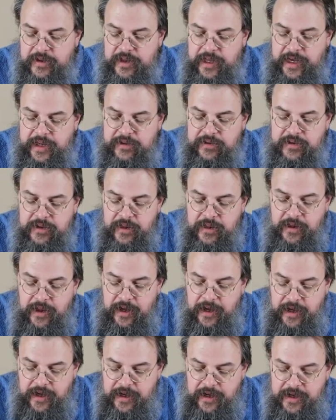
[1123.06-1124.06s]
That's the
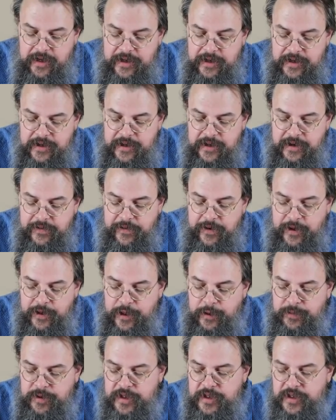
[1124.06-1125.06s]
log of our
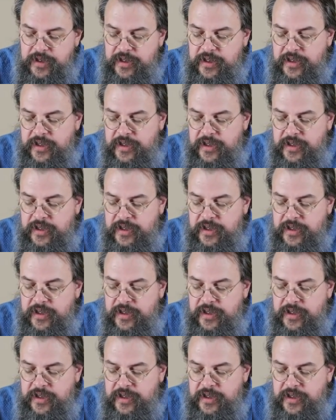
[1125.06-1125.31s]
limit